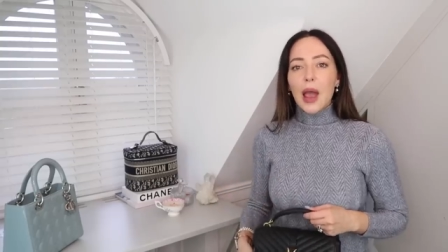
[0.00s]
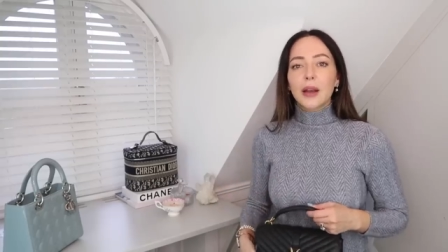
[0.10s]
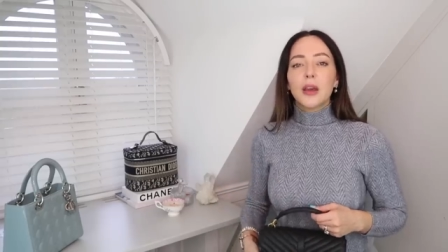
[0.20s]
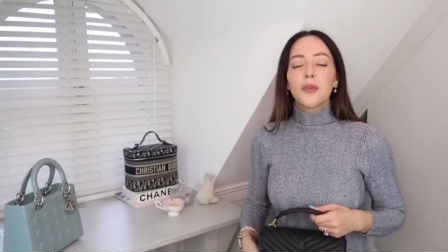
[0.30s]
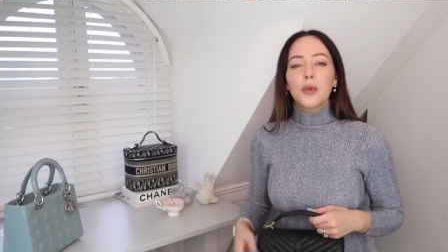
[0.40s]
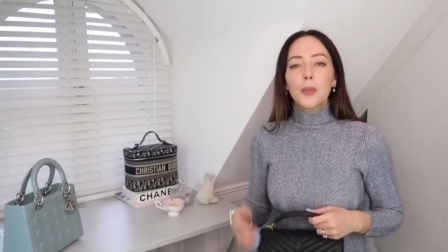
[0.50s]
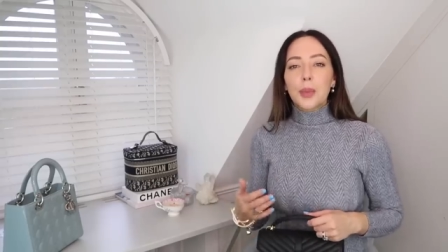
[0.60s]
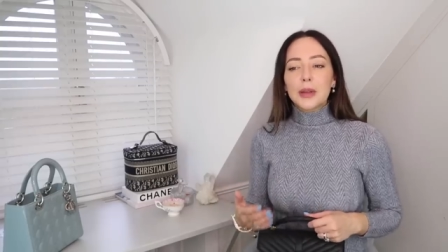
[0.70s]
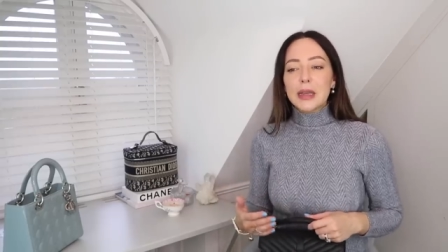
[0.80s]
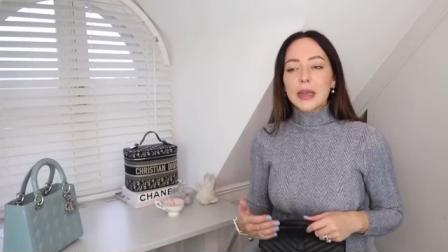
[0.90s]
and I
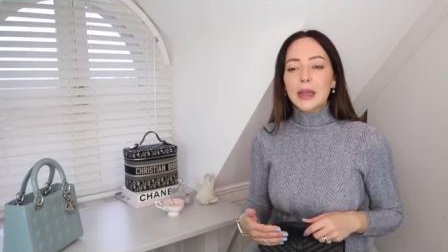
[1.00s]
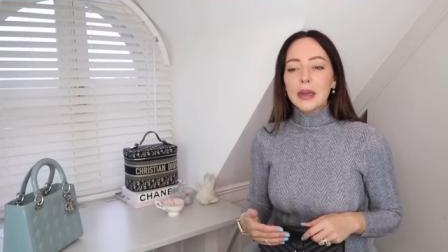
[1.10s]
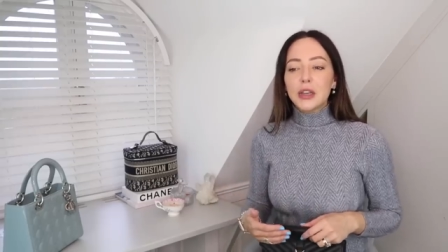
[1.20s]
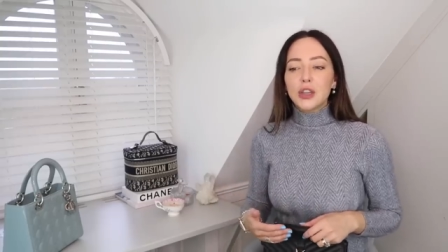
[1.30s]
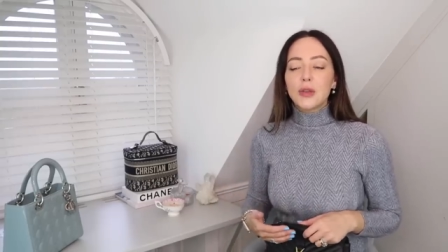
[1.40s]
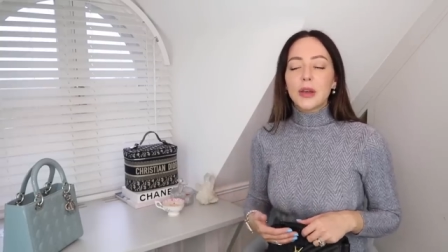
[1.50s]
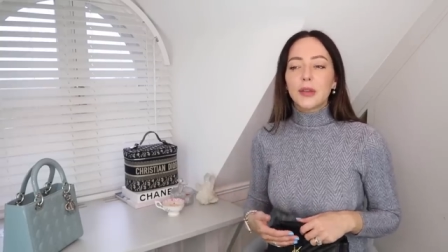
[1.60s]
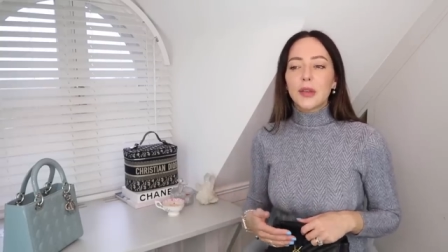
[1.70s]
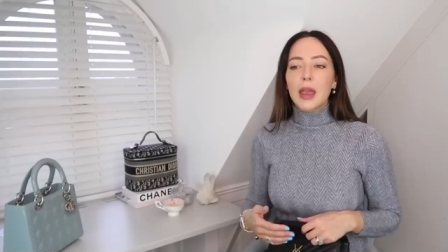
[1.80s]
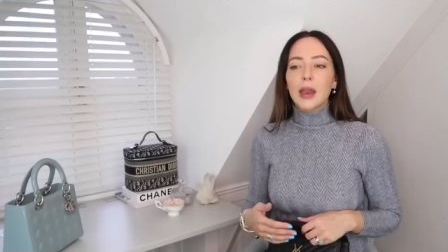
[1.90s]
particularly do
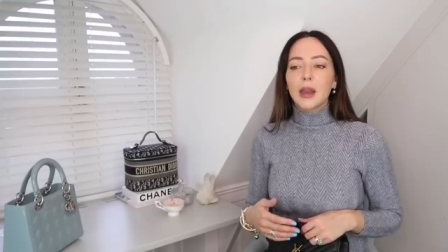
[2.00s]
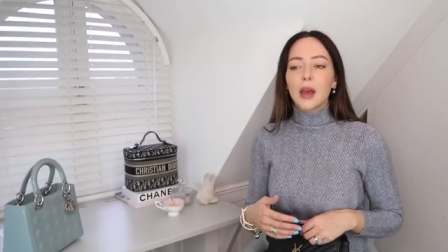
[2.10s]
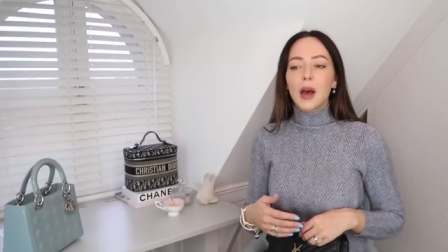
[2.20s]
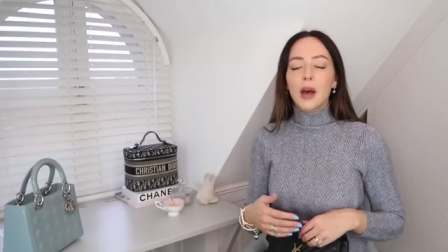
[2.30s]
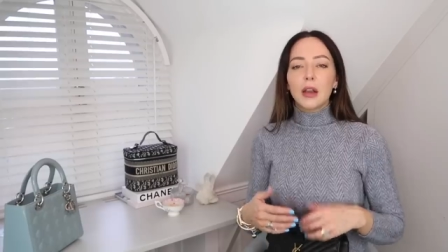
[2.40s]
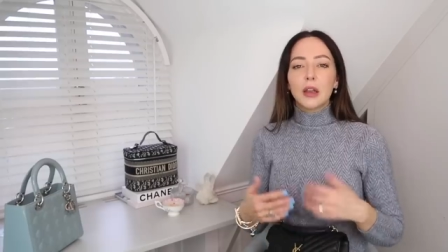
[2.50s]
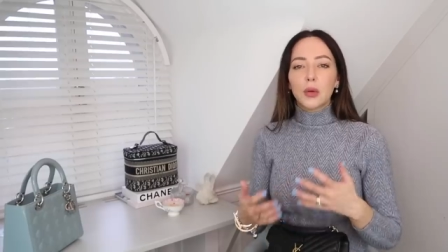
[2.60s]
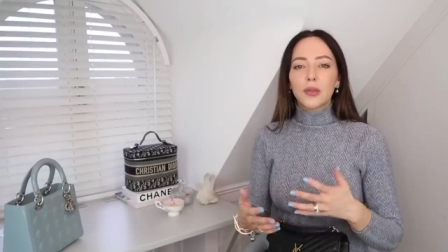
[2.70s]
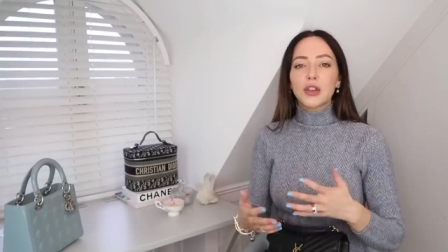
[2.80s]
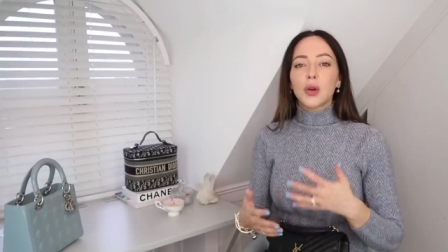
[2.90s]
this in uh,
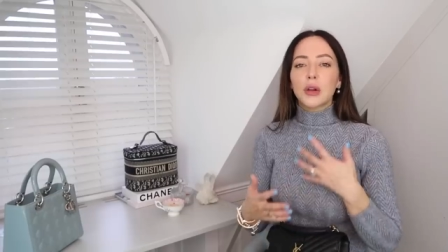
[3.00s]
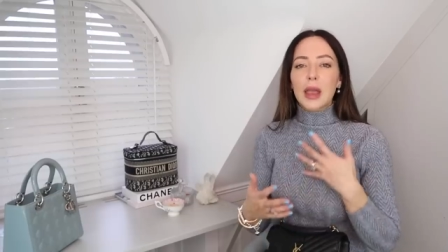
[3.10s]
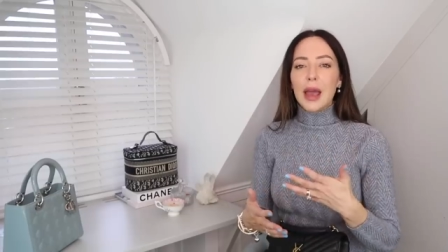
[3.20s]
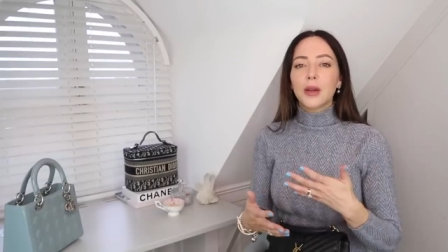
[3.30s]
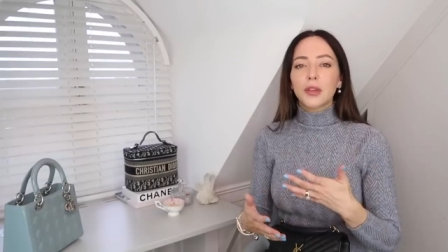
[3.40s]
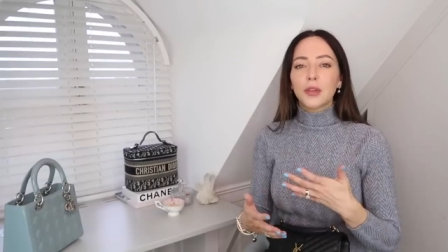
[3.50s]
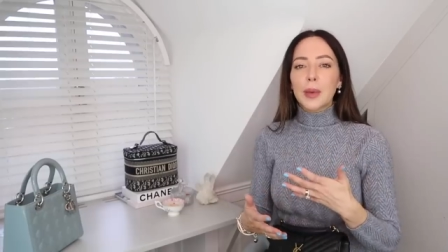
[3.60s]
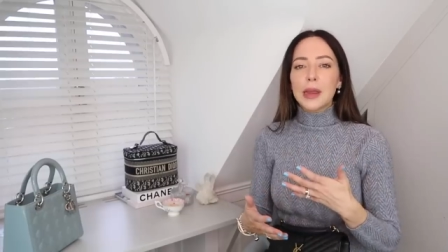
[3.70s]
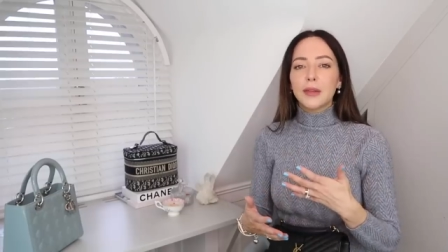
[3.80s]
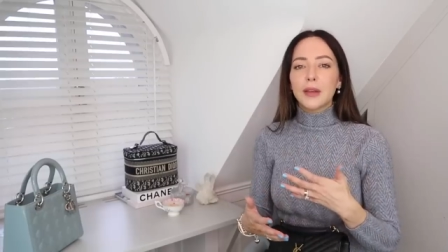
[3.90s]
Louis Vuitton canvas
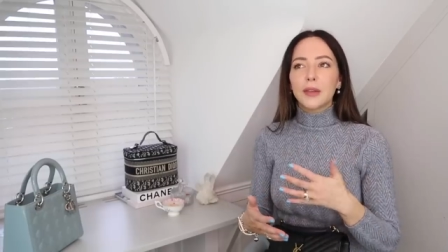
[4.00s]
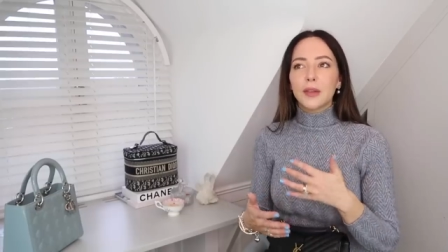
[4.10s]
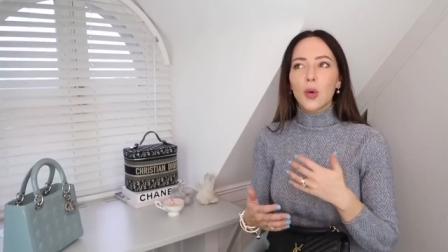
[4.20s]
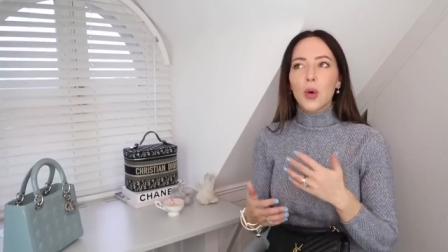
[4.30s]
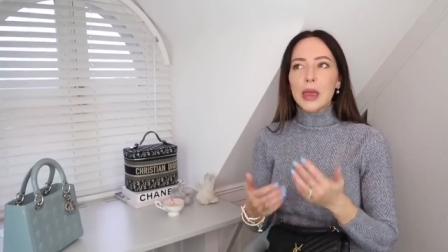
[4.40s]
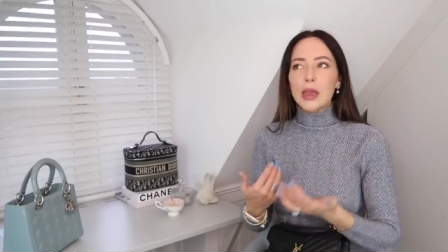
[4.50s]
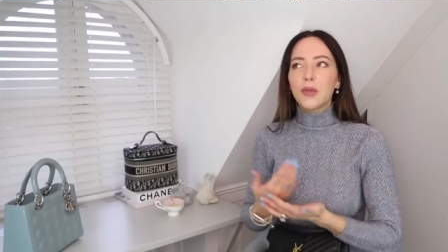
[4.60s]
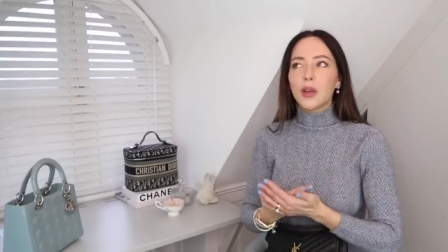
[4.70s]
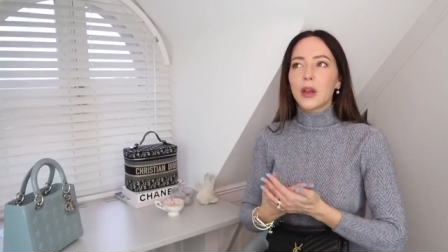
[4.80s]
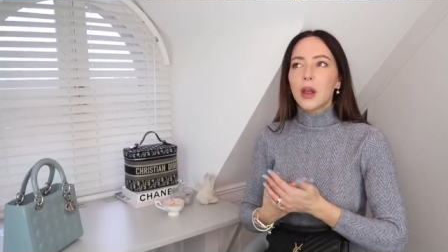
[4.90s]
pieces or
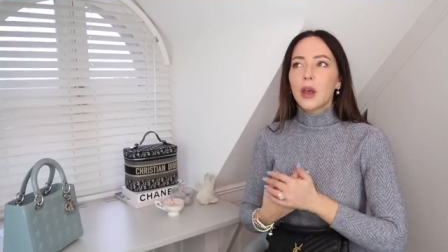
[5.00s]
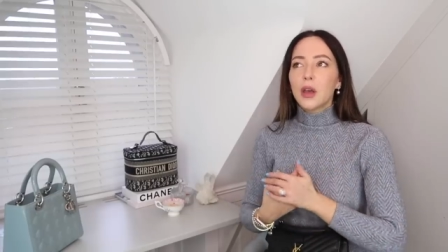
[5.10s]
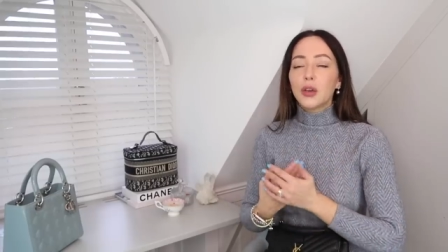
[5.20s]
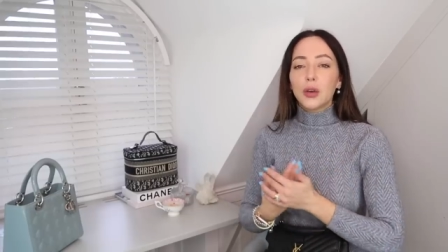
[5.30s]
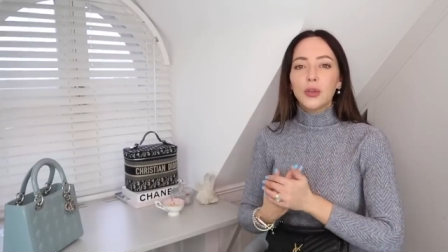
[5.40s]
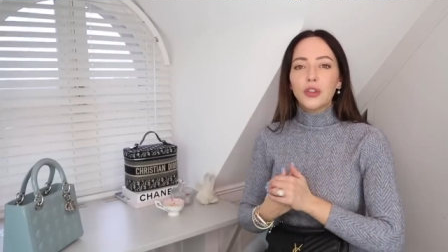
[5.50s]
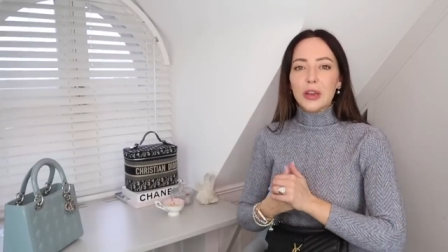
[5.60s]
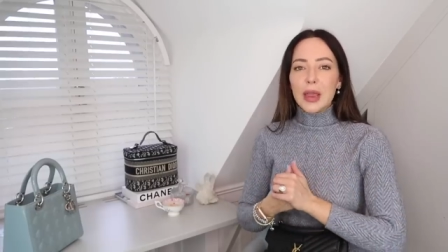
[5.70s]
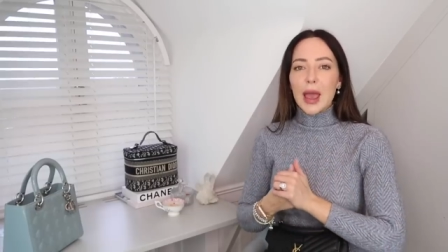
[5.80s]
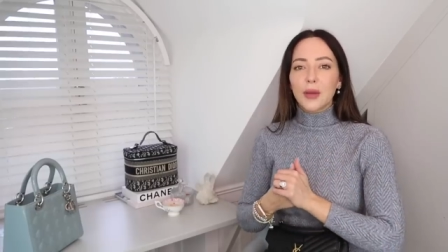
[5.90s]
even
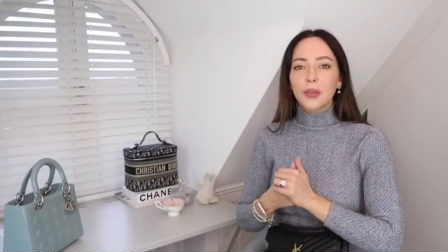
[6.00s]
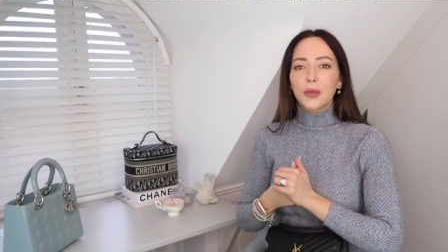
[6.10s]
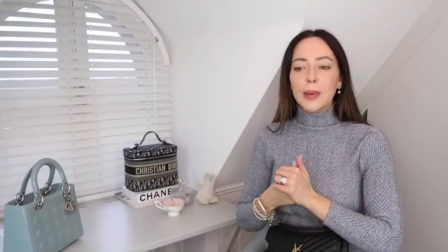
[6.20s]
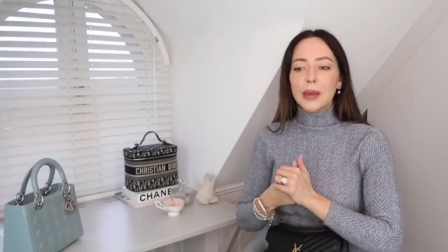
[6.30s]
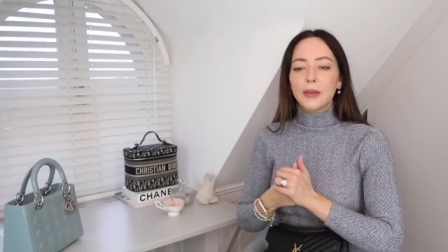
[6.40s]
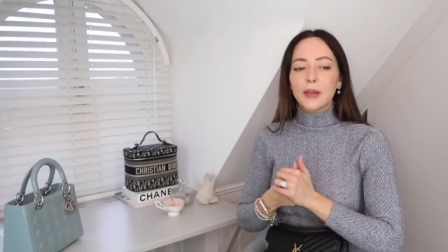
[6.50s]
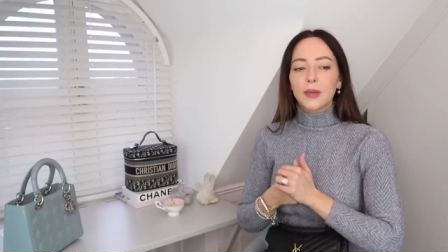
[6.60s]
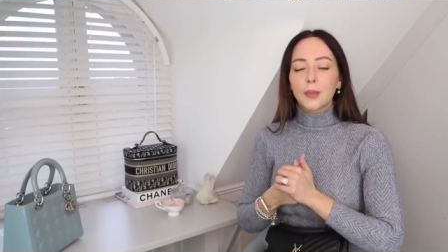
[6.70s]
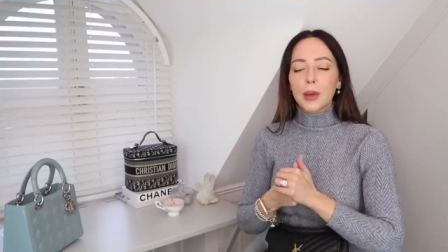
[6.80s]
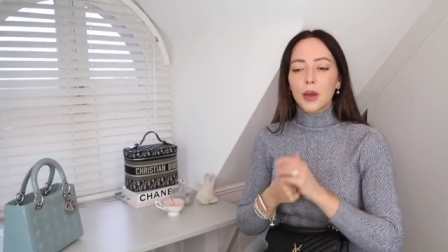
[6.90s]
Gucci canvas
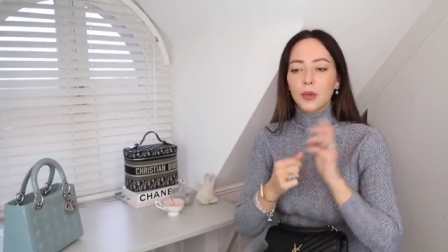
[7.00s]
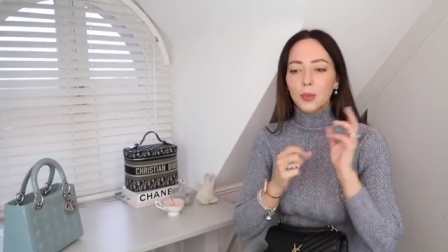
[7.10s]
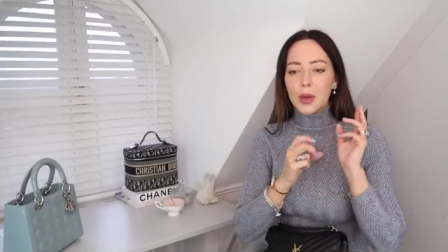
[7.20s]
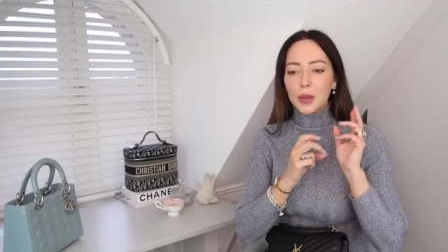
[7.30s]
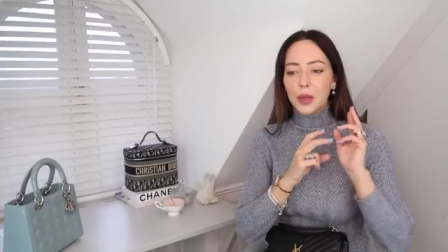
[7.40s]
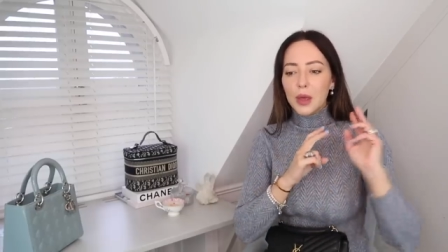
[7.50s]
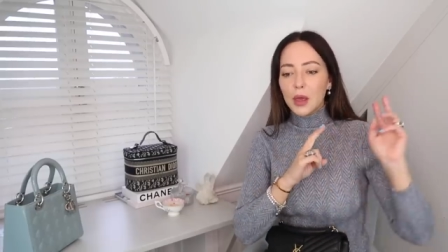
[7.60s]
pieces, because with